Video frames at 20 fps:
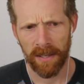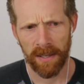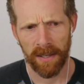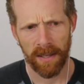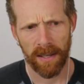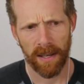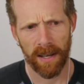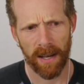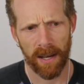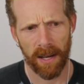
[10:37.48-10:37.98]

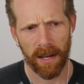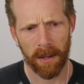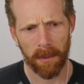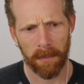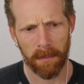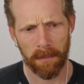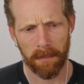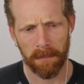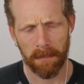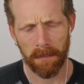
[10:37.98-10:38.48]

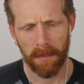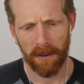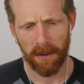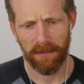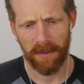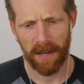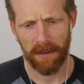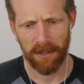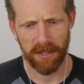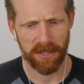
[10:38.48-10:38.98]
um, a
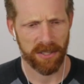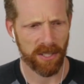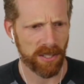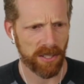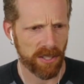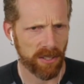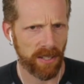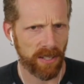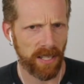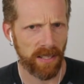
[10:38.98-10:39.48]
favorite
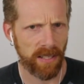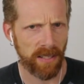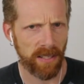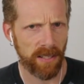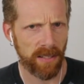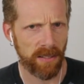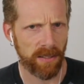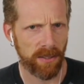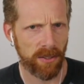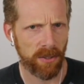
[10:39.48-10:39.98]
sunscreen that
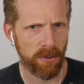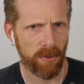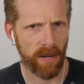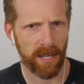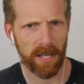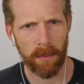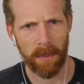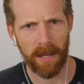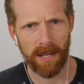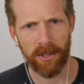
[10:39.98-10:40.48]
you
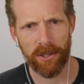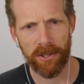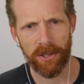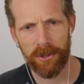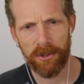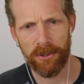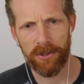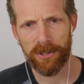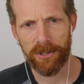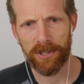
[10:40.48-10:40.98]
recommend or
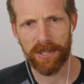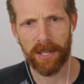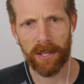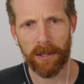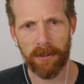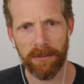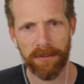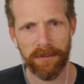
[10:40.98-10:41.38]
use yourself?